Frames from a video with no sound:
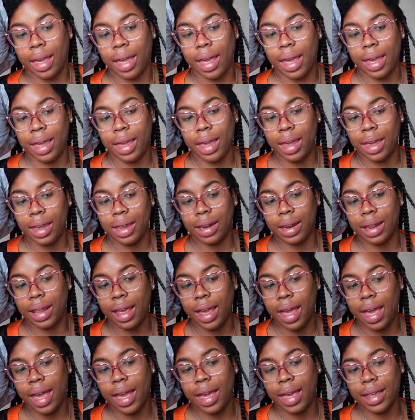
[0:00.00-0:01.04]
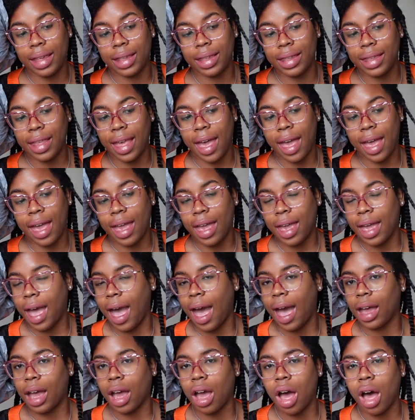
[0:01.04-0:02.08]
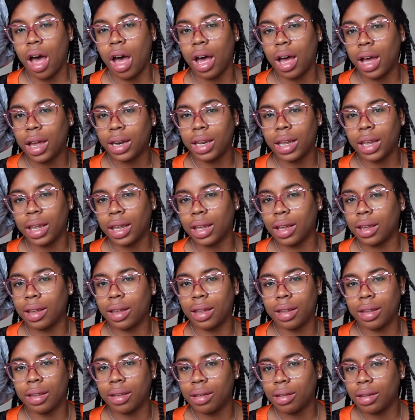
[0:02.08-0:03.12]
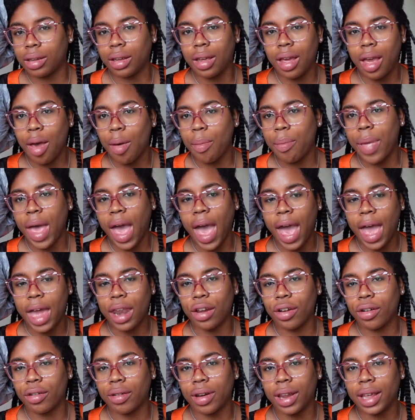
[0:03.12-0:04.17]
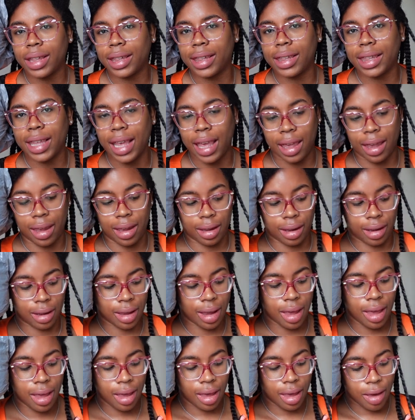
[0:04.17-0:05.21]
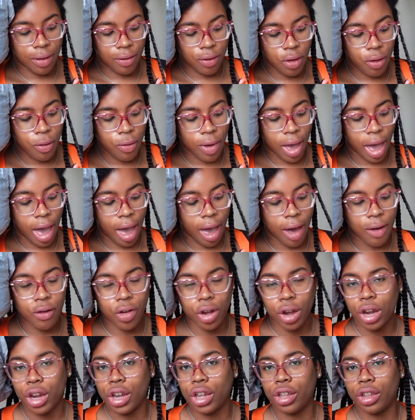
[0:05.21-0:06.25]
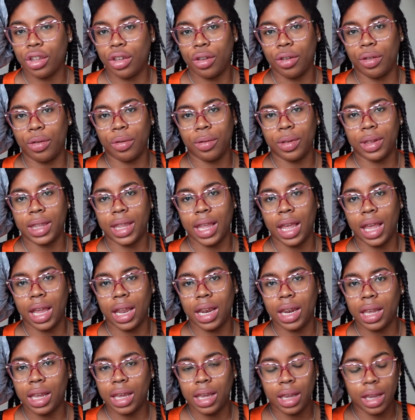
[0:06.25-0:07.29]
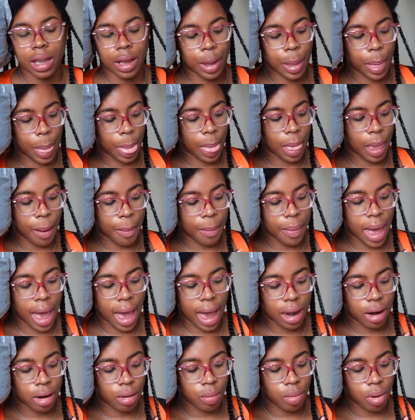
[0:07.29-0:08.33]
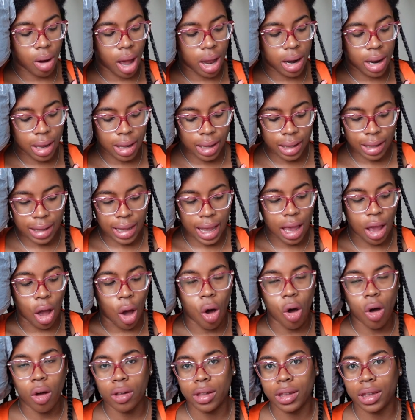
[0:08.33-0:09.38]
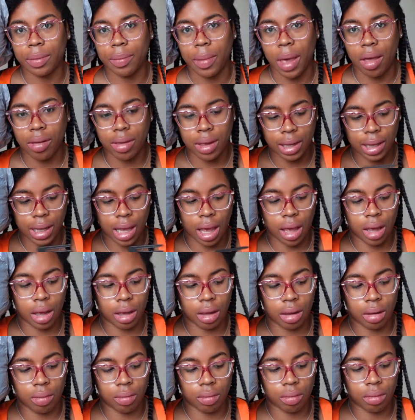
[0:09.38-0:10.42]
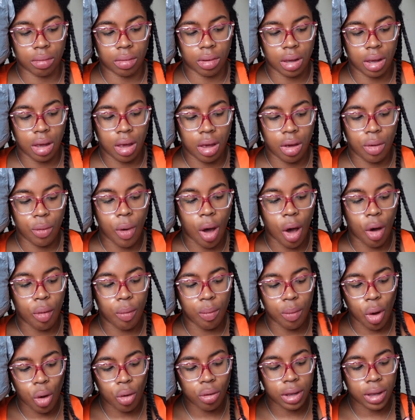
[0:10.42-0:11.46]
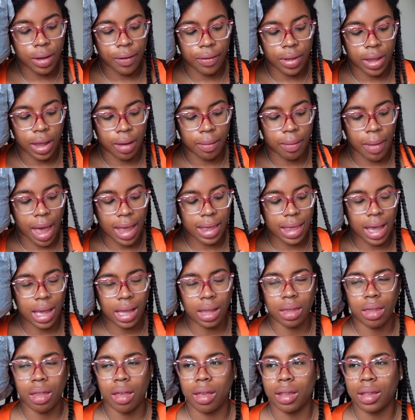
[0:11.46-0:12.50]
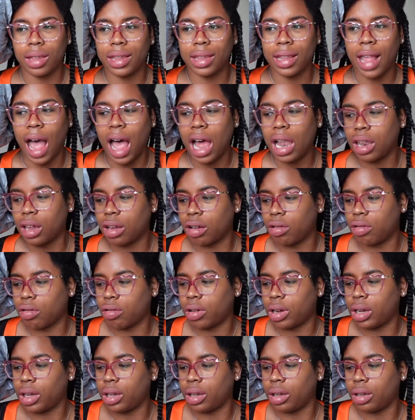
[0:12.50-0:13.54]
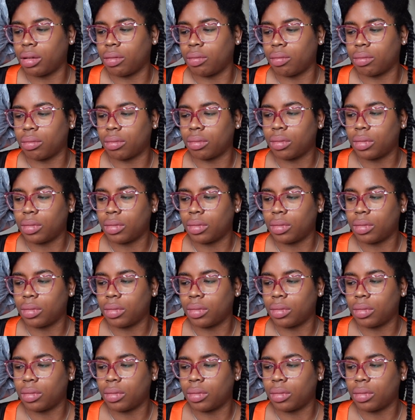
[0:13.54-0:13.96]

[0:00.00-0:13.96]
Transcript: and it has that iconic Pattern scent. If you've ever used any Pattern products, they all smell the same. Well, most of them. I think the styling cream,